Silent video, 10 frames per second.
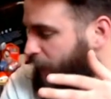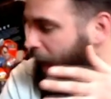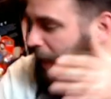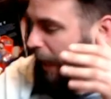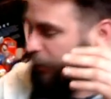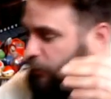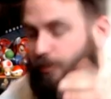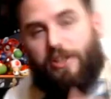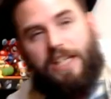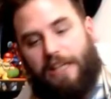And I use
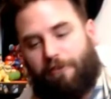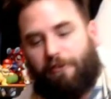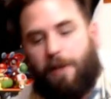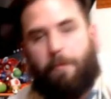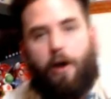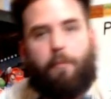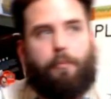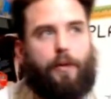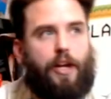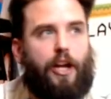the flip up,
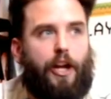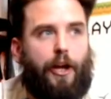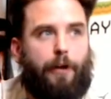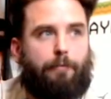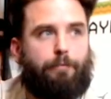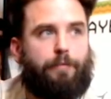um,